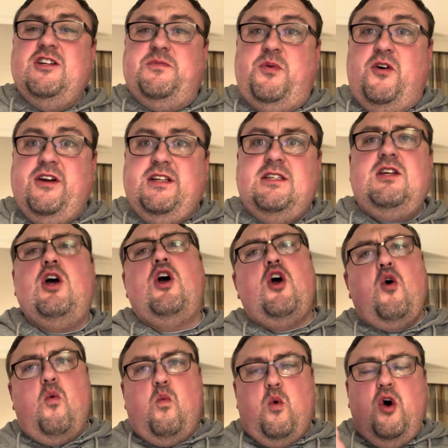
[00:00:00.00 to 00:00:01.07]
point
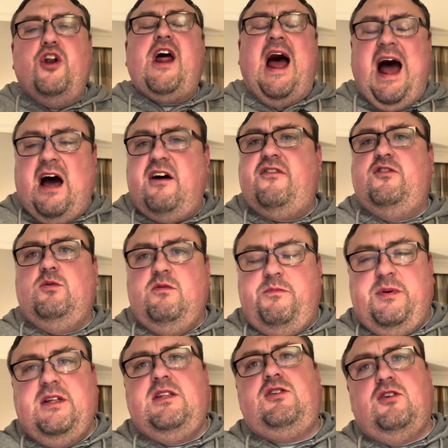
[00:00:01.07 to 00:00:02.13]
would have to have
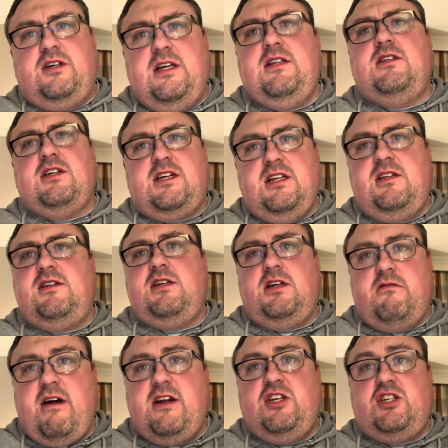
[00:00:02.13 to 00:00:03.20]
been took into
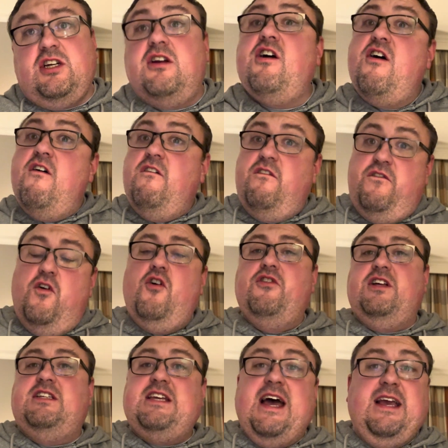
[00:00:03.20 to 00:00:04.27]
consideration for
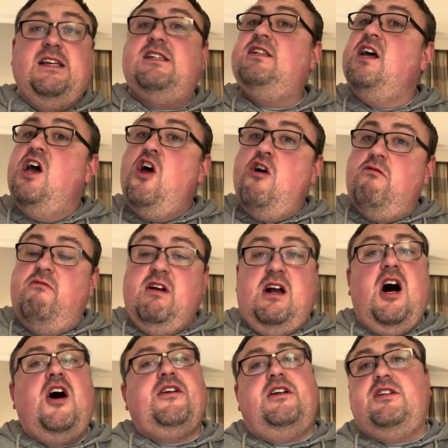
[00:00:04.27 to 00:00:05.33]
the taste,
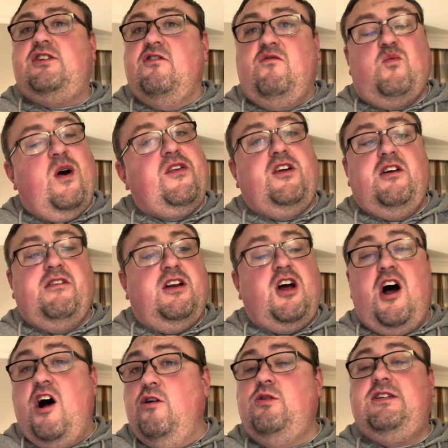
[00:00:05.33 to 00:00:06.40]
regardless of whether you're in a
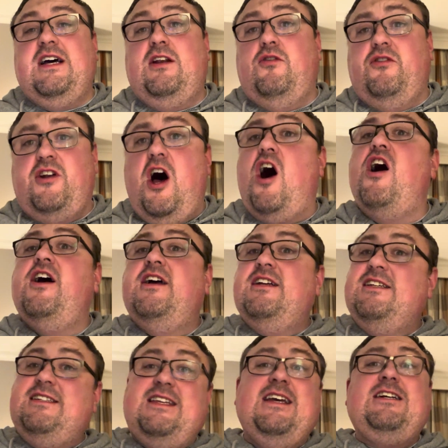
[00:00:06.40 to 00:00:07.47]
hotel or not.
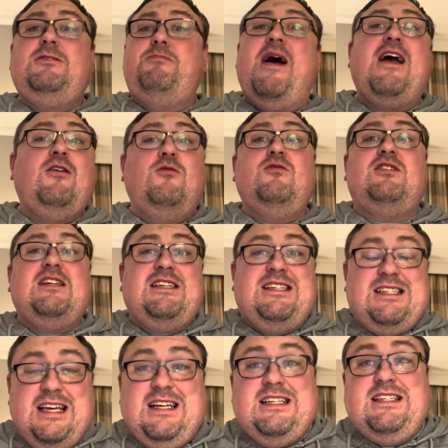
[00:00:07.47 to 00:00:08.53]

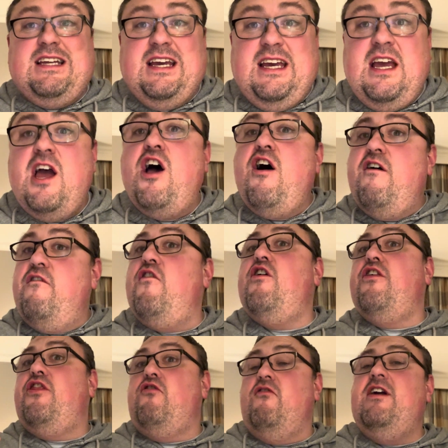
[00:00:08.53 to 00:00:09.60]
£6.60 for a
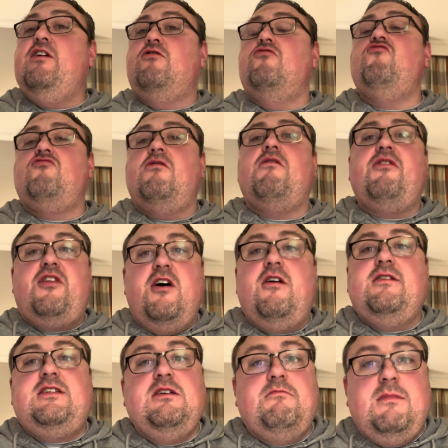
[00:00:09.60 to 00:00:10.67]

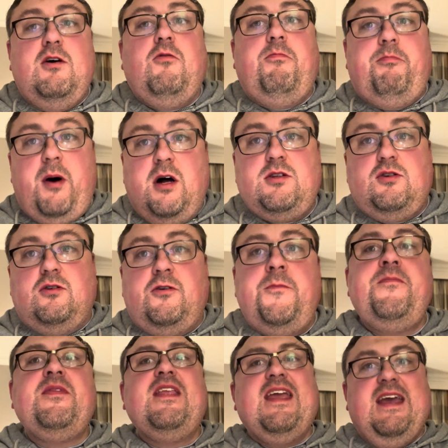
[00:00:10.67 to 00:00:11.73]
330ml bottle
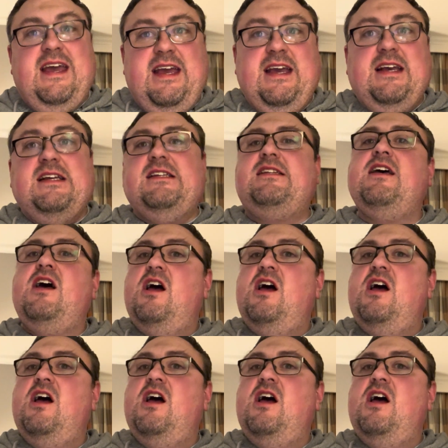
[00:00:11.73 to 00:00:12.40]
is,